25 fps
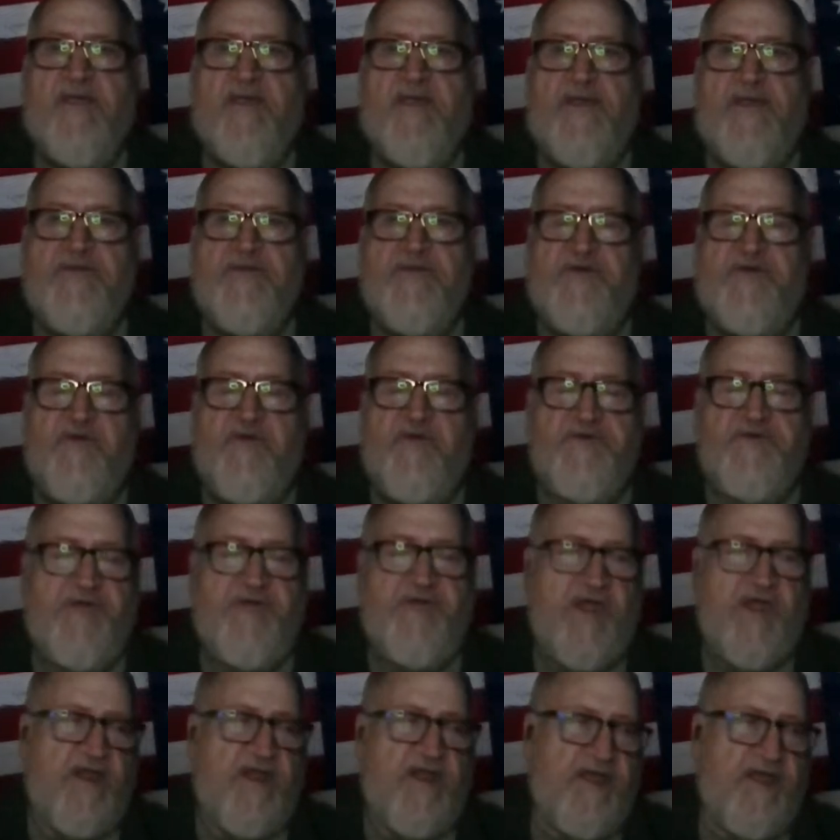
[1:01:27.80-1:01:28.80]
So it's
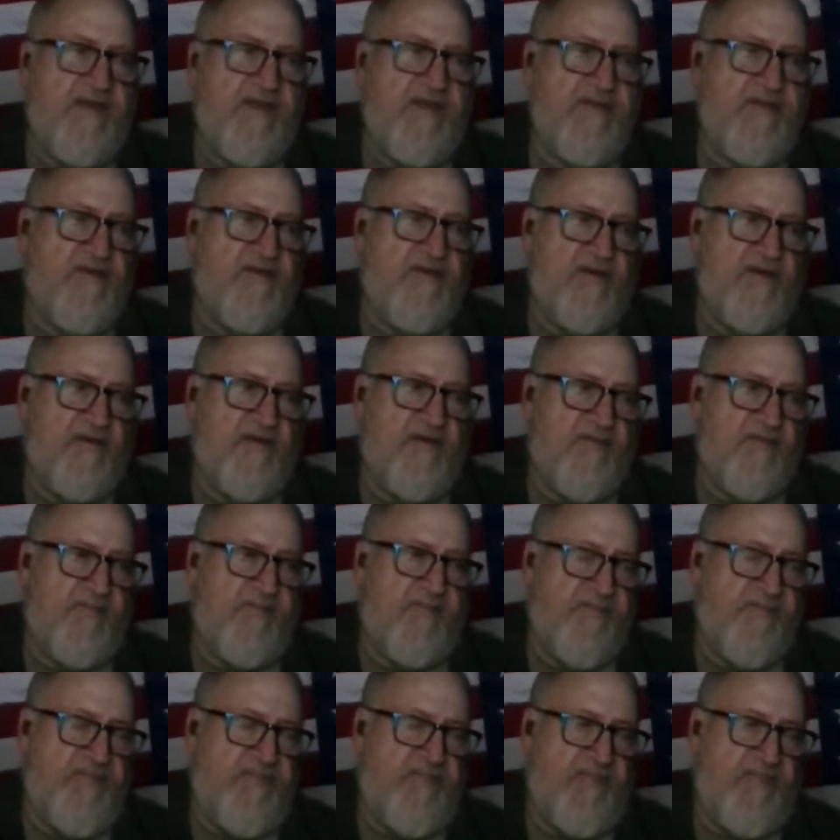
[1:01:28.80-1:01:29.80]
not like they're
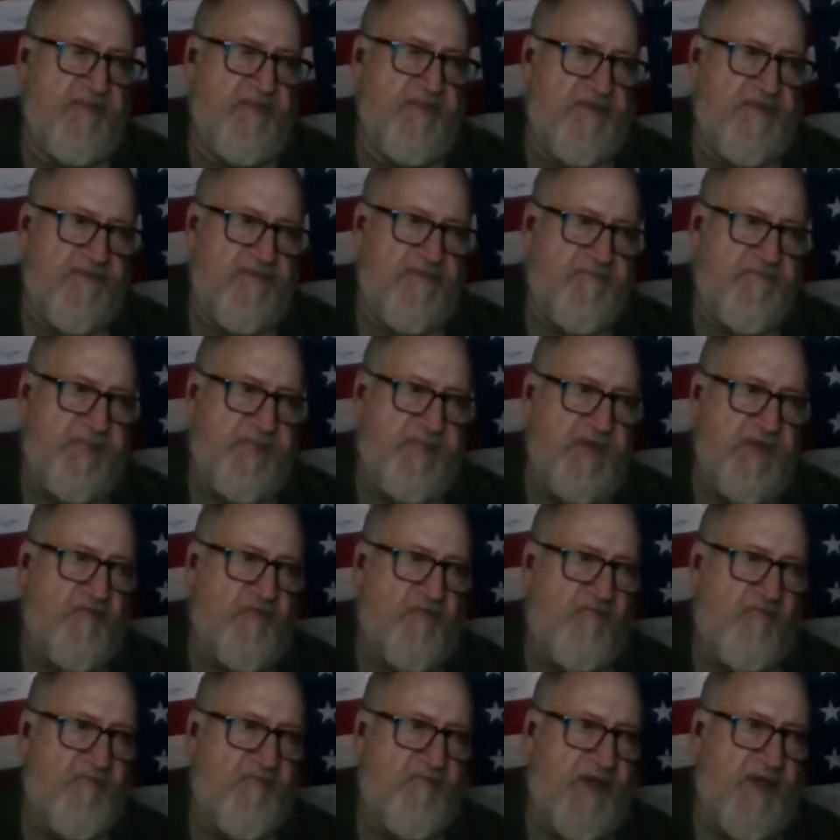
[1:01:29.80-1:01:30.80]

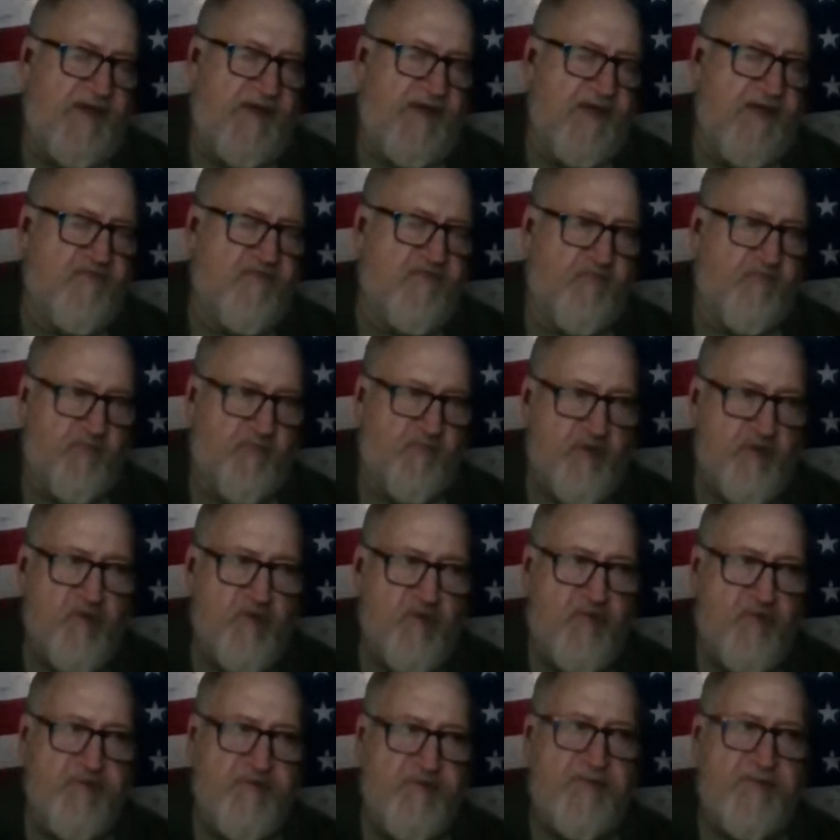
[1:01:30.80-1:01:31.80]
being, I guess,
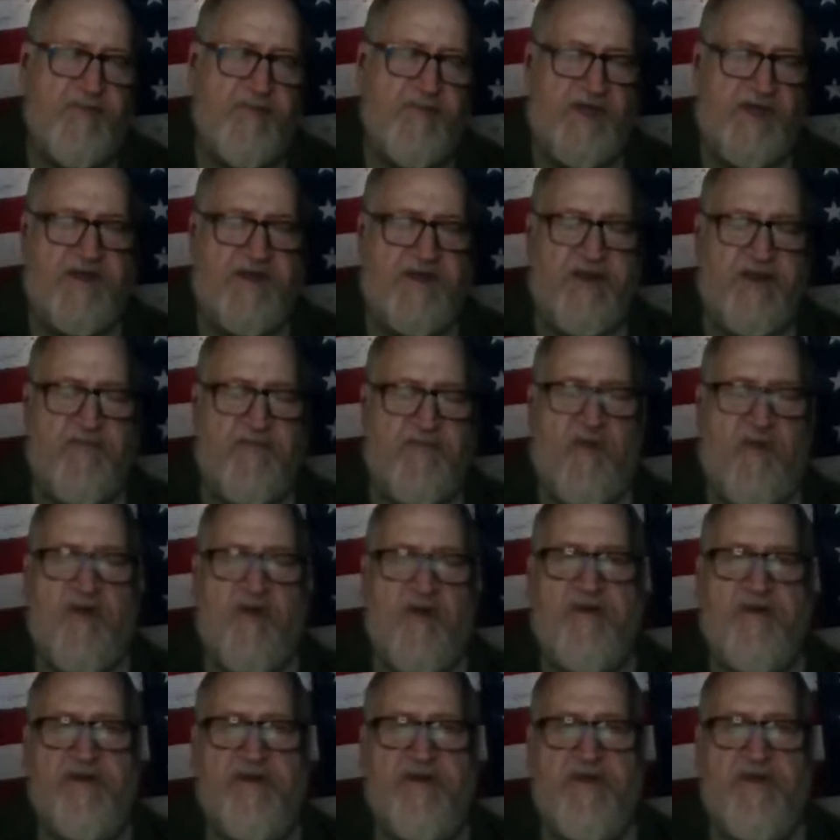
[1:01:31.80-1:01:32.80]
ruled by
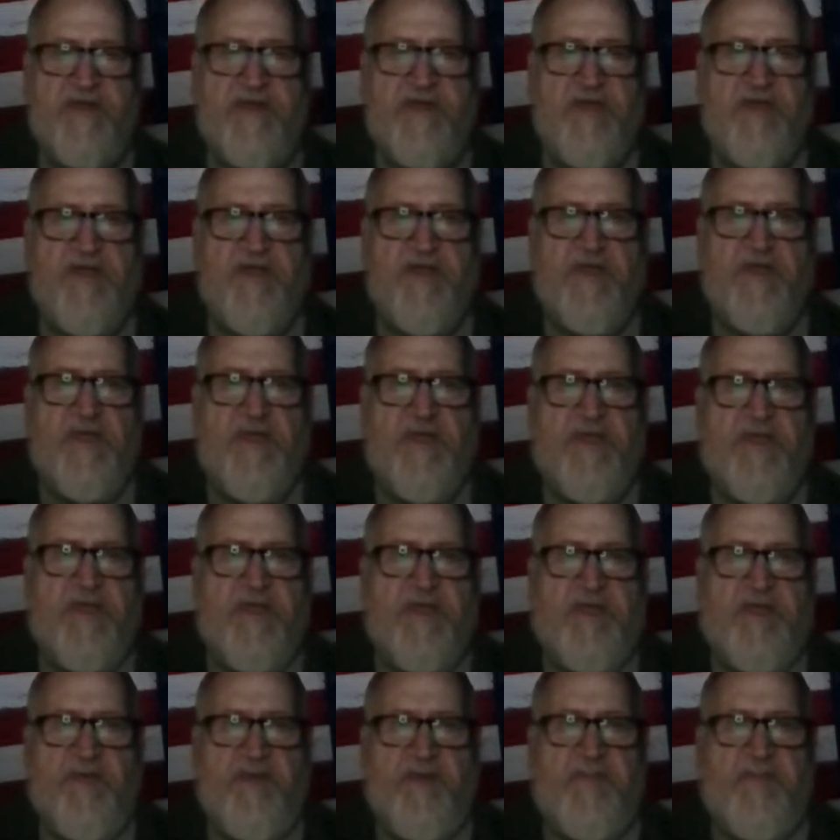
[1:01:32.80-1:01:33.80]
Denmark.
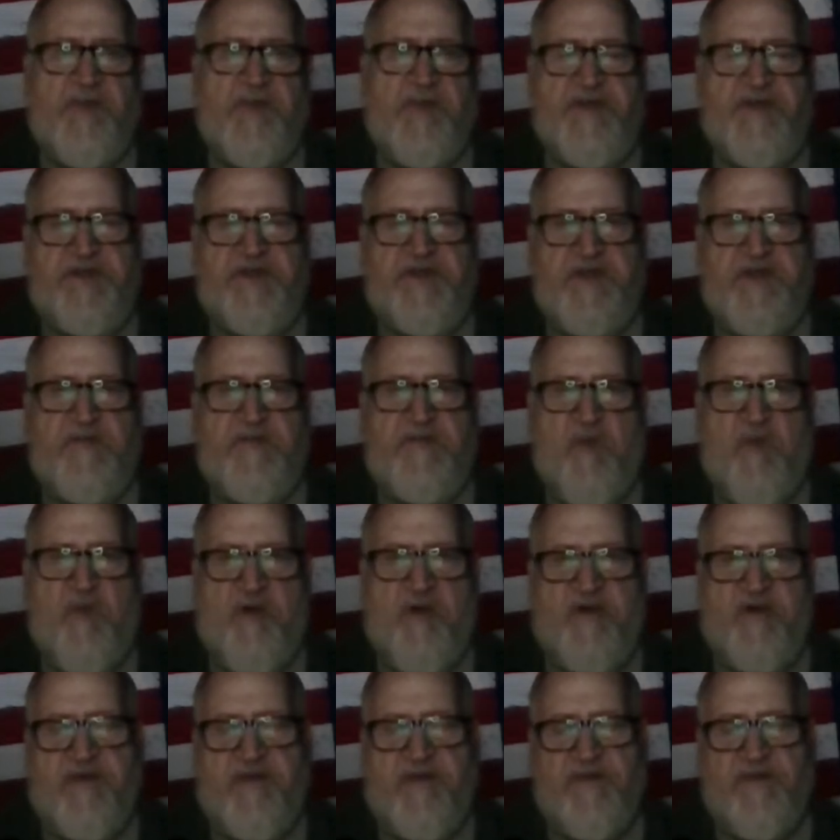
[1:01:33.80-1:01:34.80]
But
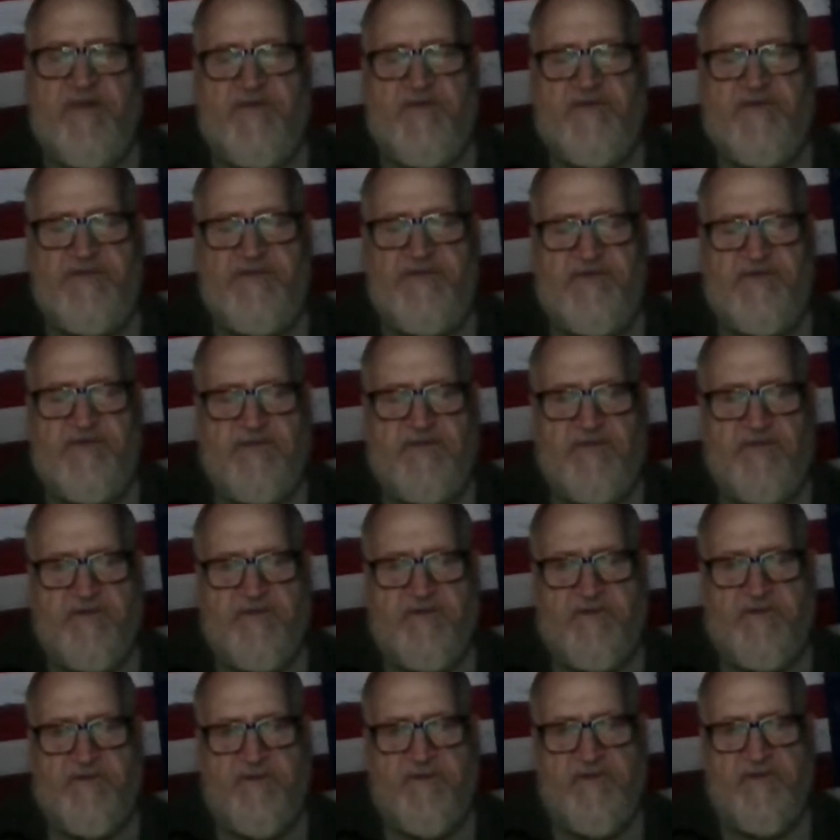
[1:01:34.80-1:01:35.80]
Denmark is,
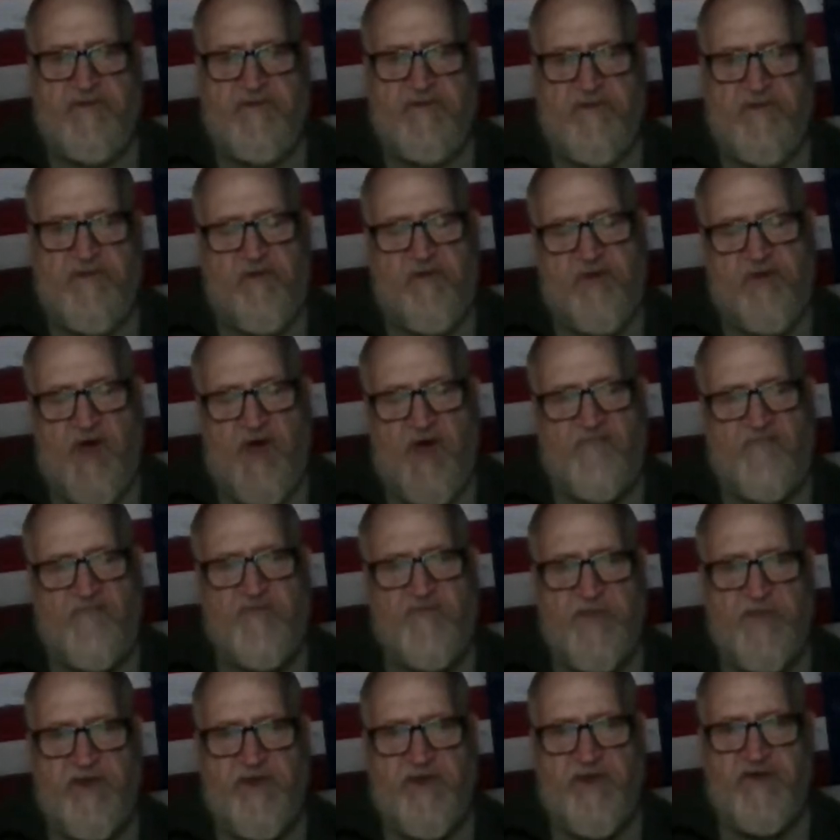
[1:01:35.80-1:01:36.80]
their
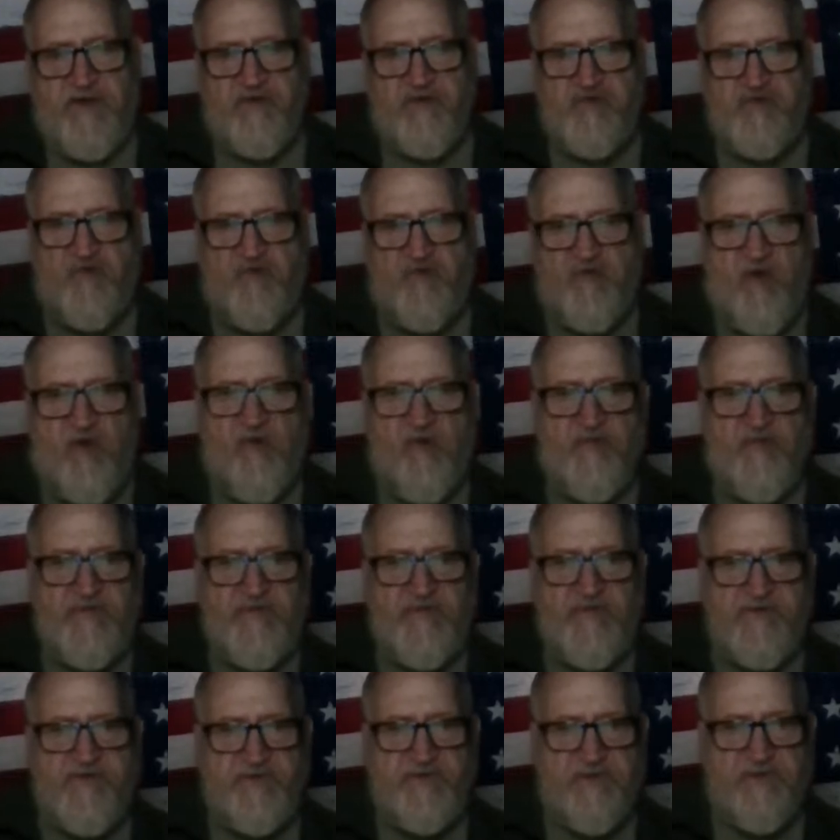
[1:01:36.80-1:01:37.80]
government
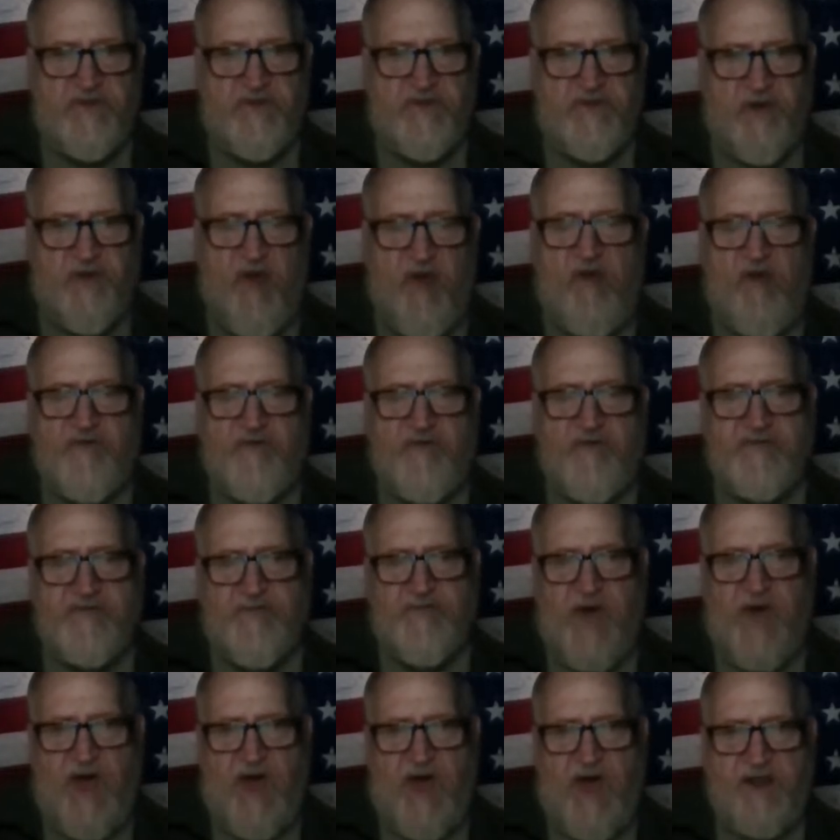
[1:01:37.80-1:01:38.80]
controls laws
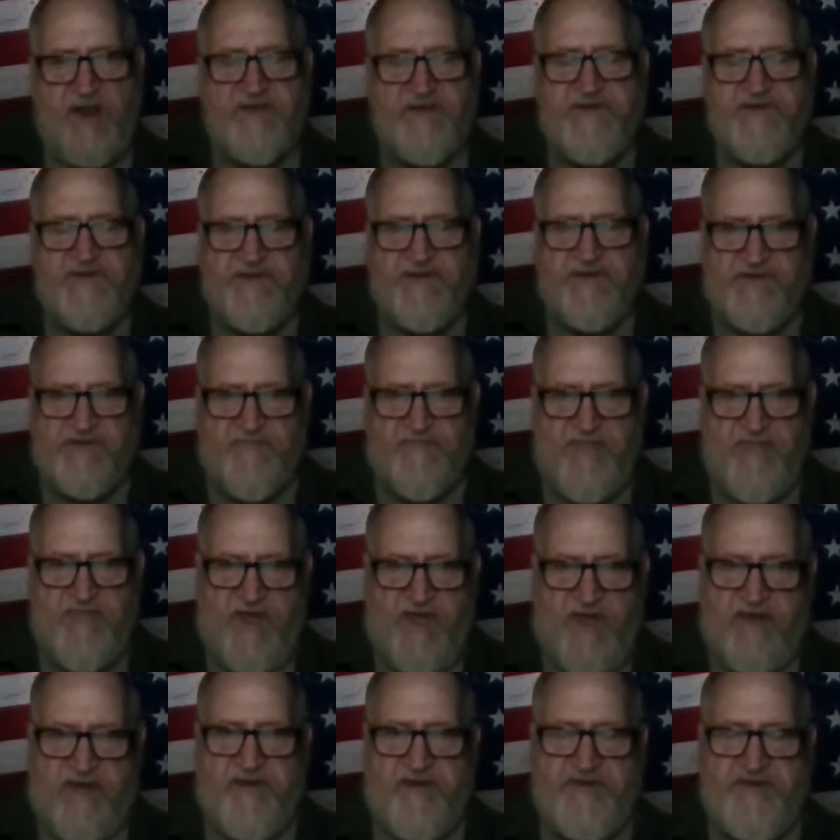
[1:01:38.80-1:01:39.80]
and policies of
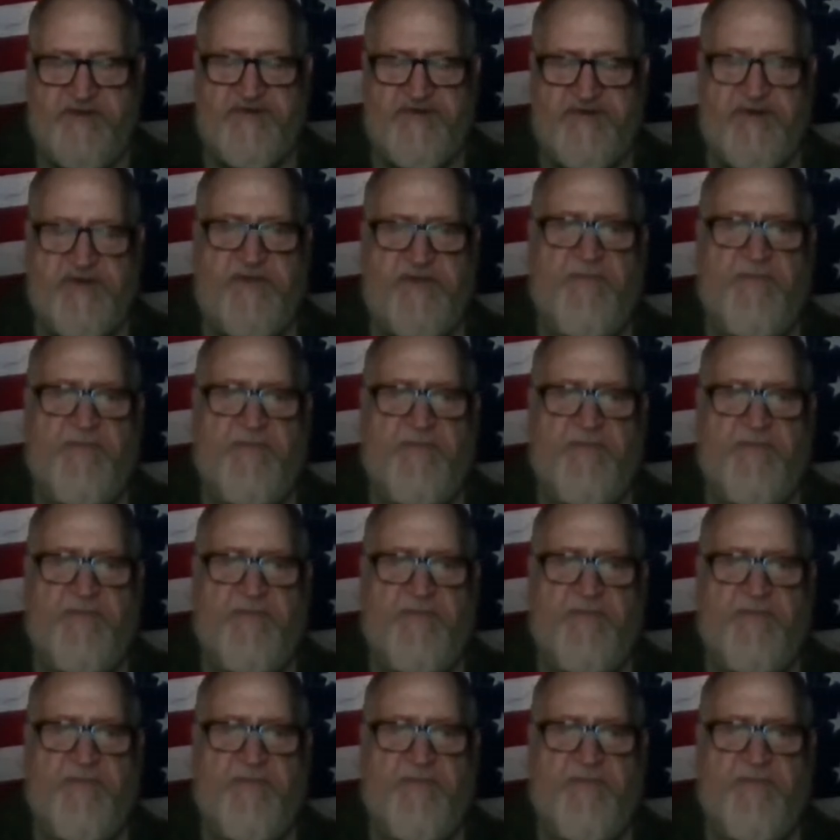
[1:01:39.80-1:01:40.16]
that country.